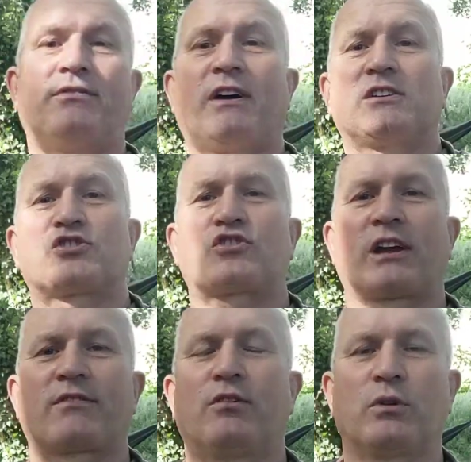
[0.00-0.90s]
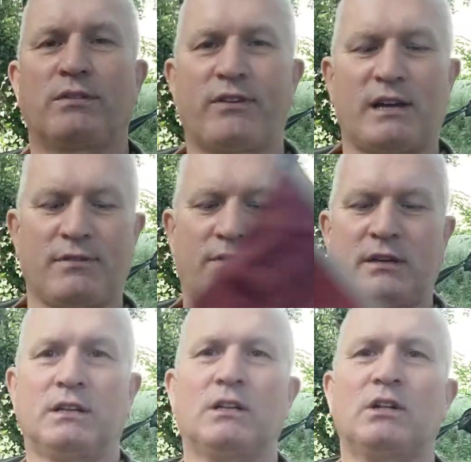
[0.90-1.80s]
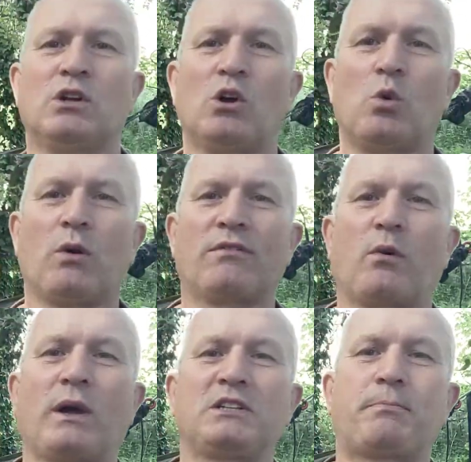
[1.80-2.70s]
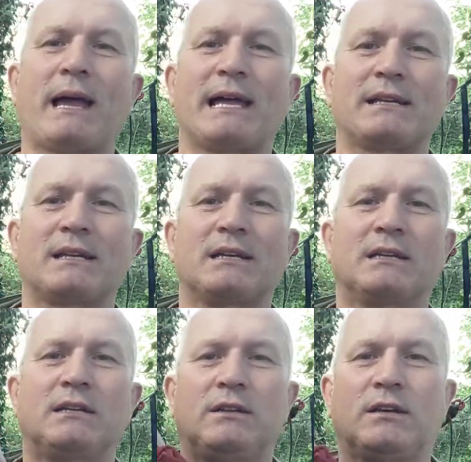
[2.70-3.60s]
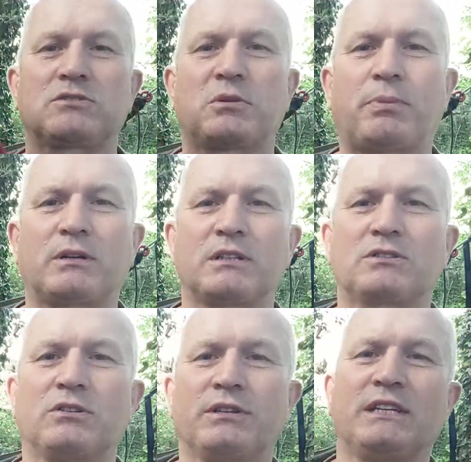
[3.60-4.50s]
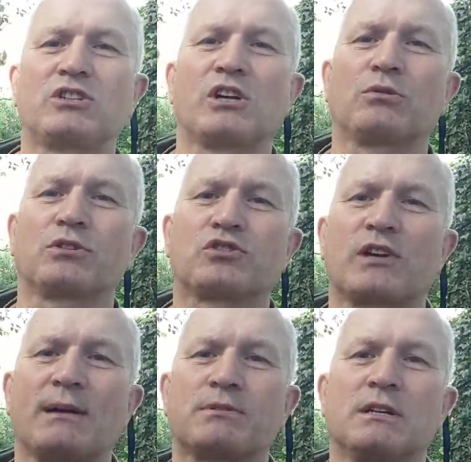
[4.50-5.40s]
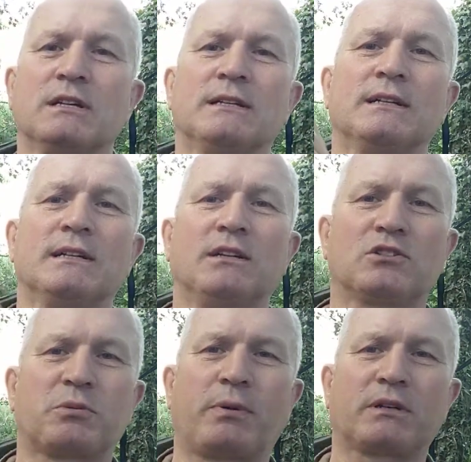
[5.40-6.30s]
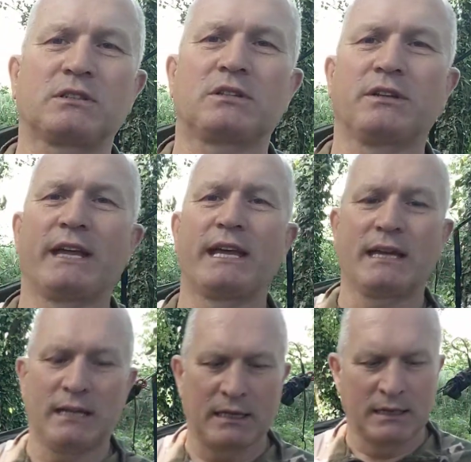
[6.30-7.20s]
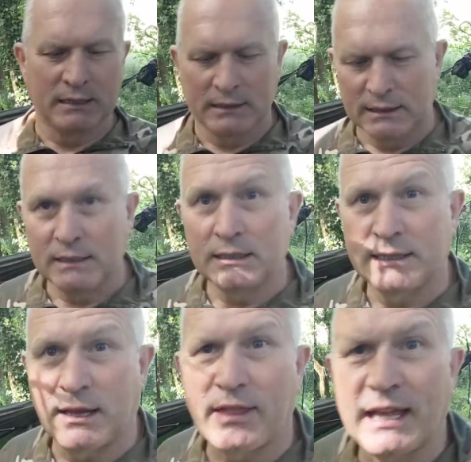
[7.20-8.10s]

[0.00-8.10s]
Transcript: fast track 45 with a waistband, lots of pockets on the shoulder straps, lots of pockets on there. Now